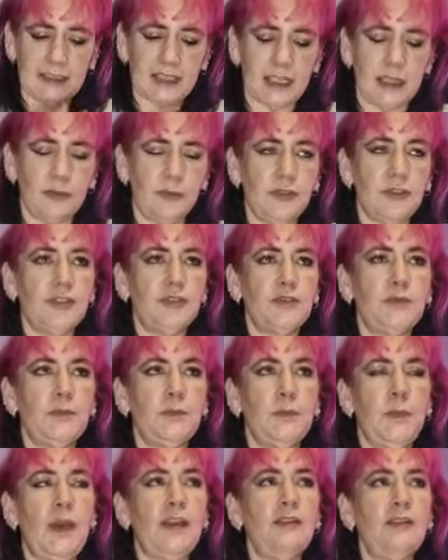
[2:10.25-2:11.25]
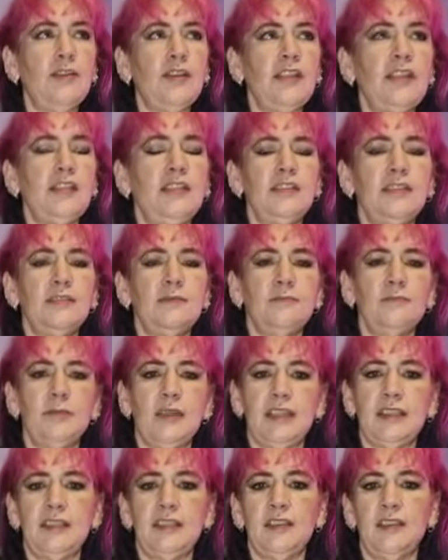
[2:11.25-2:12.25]
There was Berries,
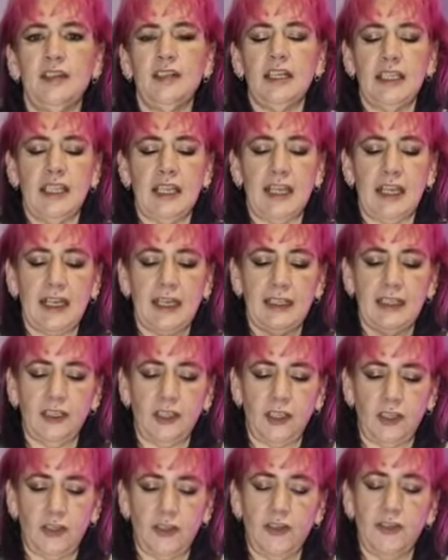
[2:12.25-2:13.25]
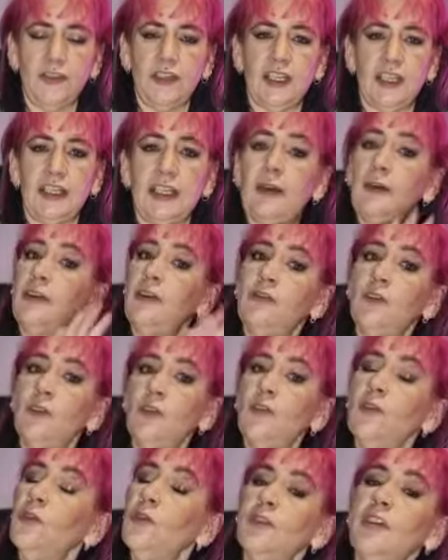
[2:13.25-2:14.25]
Midnight and Earthy. Now I've
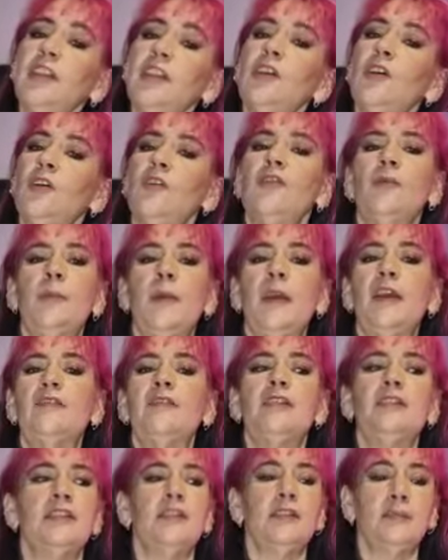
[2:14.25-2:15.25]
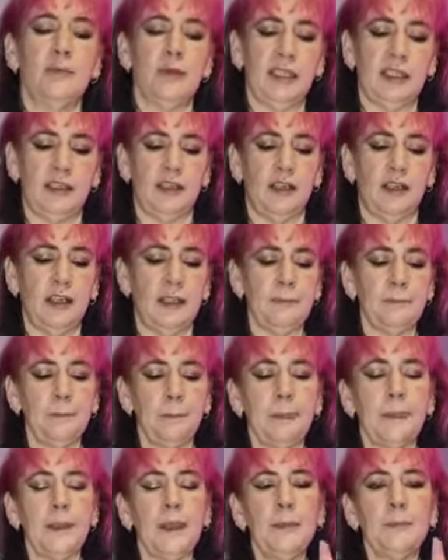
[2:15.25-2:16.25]
already got the Berries and the Midnight,
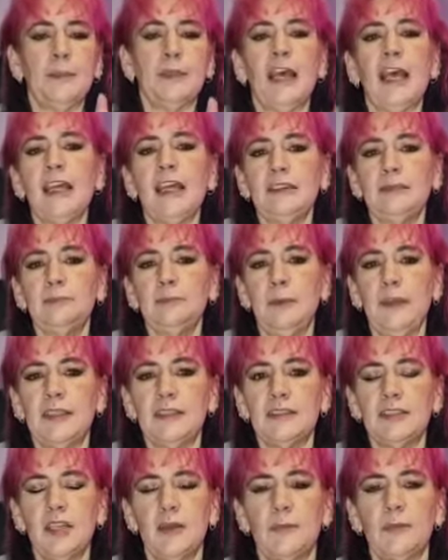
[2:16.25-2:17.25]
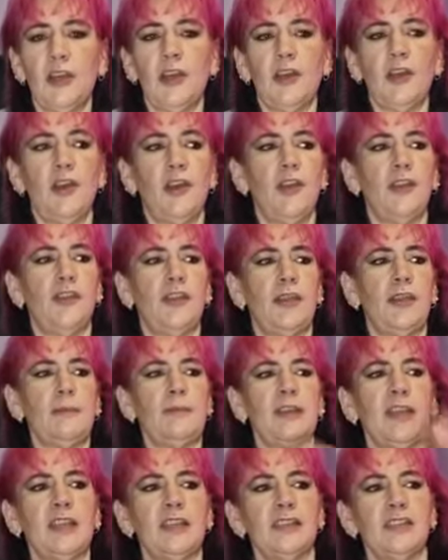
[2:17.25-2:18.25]
but I hadn't picked up the Earthy
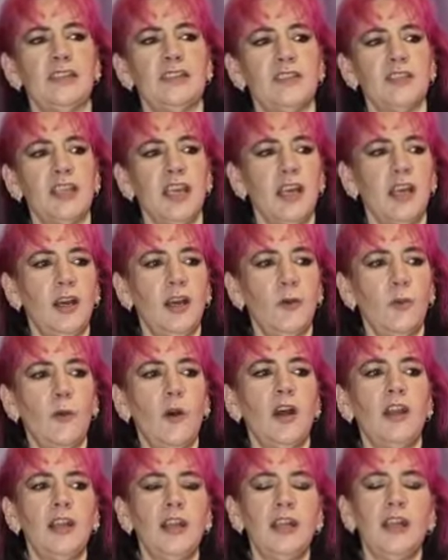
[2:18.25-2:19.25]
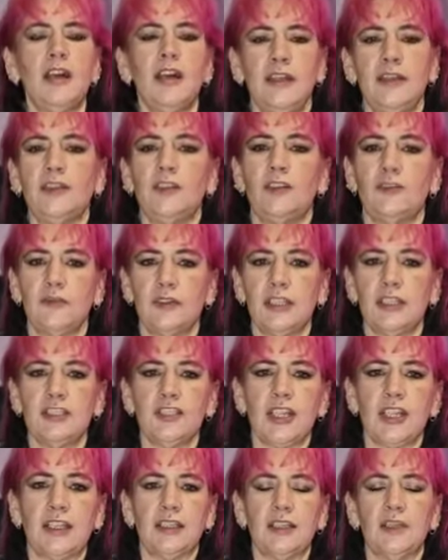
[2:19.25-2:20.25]
because while I like the green
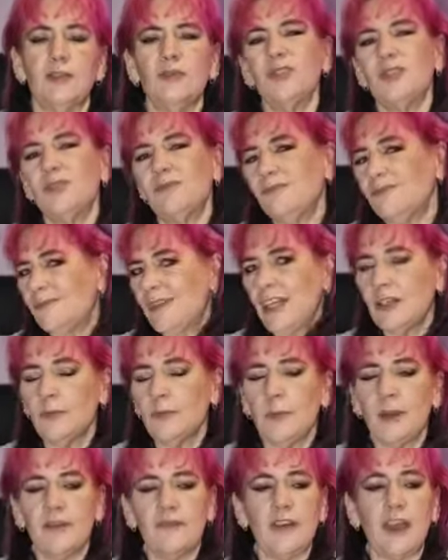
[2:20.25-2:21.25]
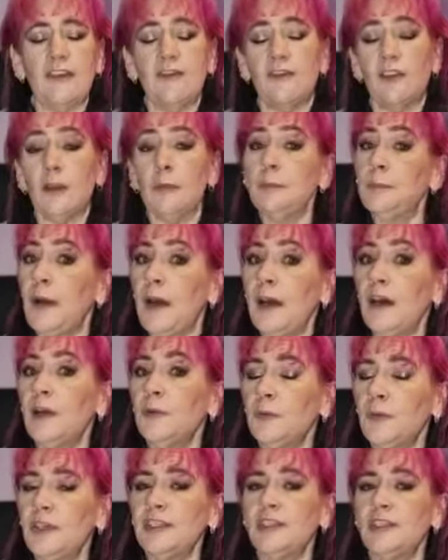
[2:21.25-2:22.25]
shadows, they're not my favorite, but I
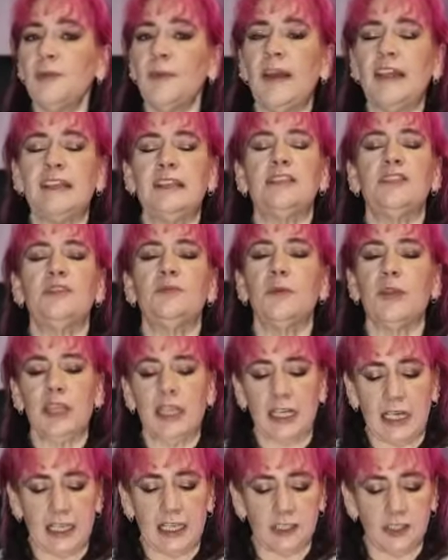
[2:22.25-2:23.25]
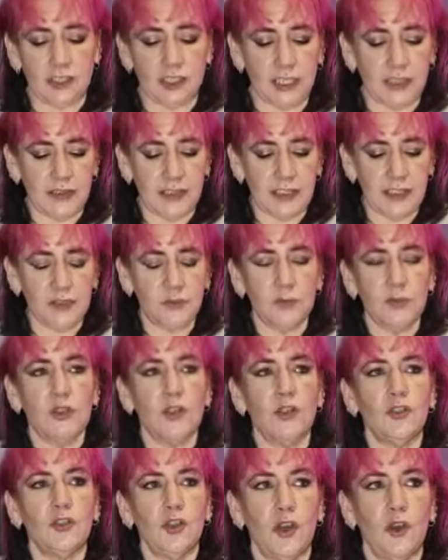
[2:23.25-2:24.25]
wanted to add it to my collection, and this was
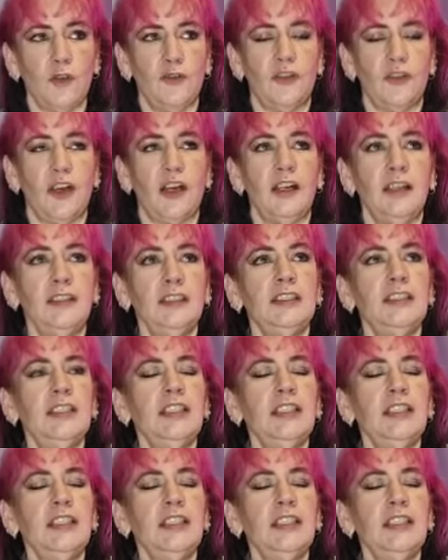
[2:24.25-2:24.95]
on offer.